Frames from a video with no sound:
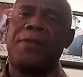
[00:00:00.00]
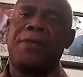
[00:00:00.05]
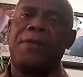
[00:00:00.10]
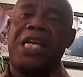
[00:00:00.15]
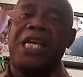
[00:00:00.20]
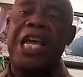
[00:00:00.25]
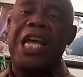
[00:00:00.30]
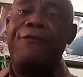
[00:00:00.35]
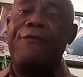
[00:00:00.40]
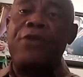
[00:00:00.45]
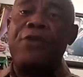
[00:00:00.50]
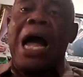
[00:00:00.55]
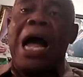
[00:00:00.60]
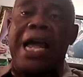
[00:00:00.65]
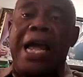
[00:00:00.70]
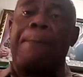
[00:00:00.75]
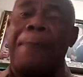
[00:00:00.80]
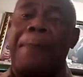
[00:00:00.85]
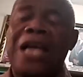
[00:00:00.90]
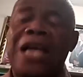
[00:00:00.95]
If you are a
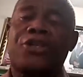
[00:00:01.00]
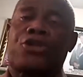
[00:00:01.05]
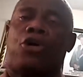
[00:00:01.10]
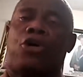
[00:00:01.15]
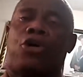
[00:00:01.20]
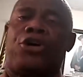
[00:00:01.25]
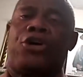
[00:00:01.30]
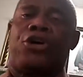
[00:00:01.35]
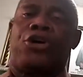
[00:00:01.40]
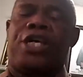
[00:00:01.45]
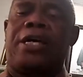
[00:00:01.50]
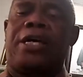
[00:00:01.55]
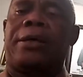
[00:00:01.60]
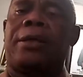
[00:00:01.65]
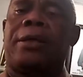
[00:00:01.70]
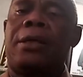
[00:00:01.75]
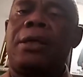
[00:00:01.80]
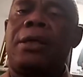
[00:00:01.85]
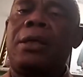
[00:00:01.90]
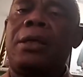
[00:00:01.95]
pastor here,
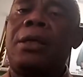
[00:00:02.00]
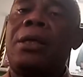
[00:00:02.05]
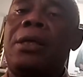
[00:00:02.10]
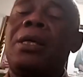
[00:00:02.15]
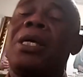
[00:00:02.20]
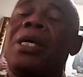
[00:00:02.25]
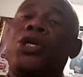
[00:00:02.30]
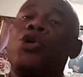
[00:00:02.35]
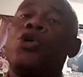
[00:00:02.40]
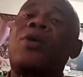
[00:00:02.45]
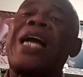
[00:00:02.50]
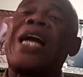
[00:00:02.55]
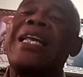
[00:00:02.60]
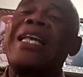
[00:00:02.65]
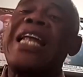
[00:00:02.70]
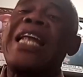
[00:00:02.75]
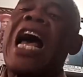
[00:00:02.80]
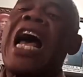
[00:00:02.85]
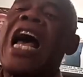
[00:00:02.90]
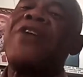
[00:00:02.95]
you can
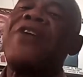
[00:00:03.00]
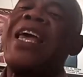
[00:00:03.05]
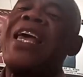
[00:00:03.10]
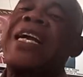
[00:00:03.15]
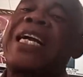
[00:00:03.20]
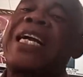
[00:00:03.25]
have a